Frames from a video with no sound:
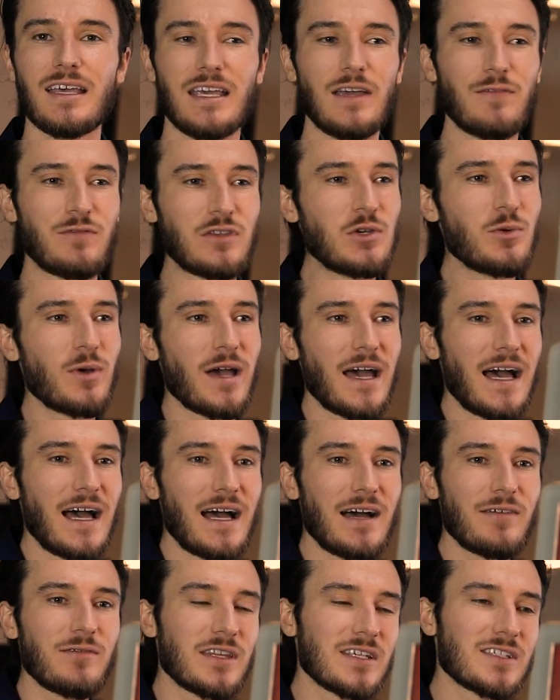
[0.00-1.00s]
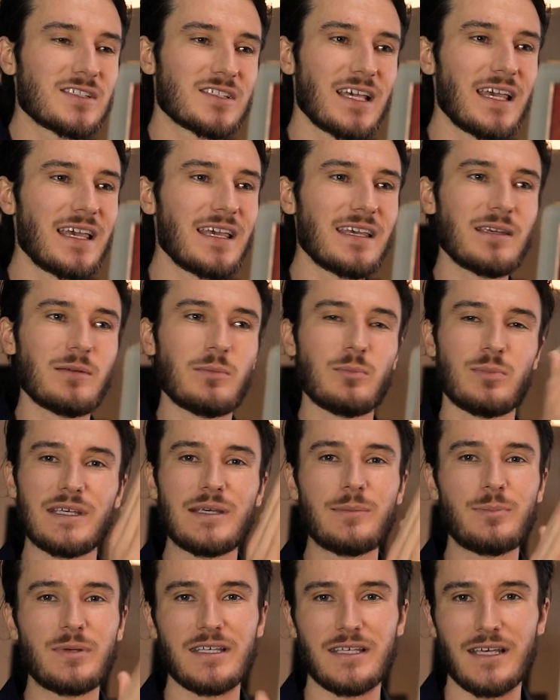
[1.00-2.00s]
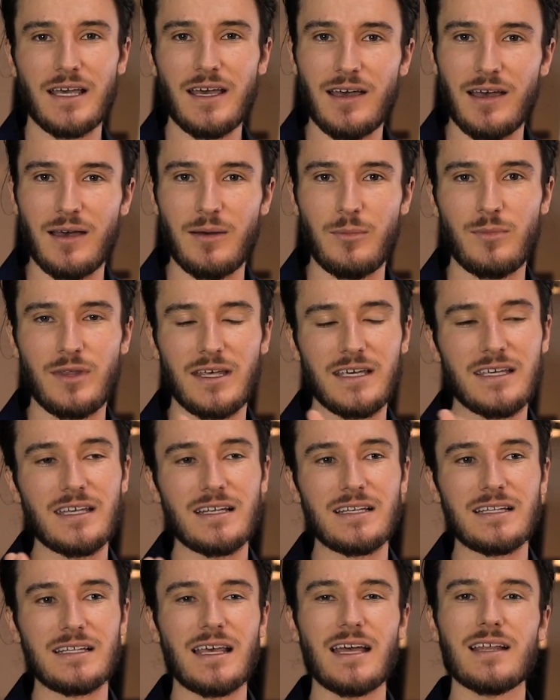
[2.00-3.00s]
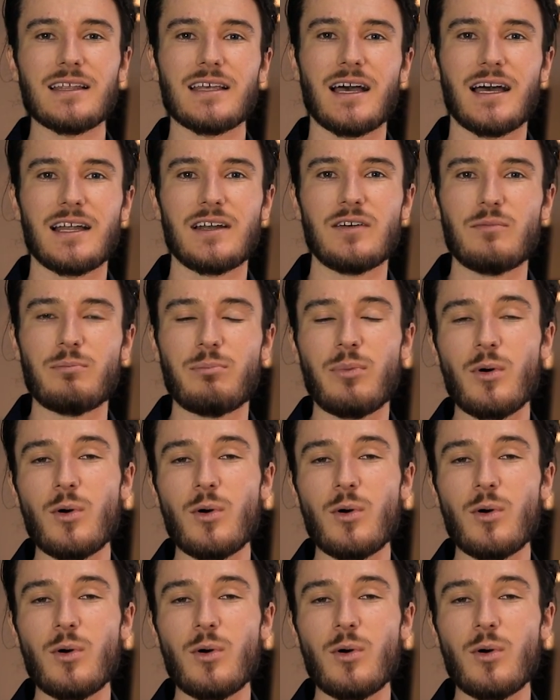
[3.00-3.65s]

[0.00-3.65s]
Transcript: If you have the same BPM, it can get kind of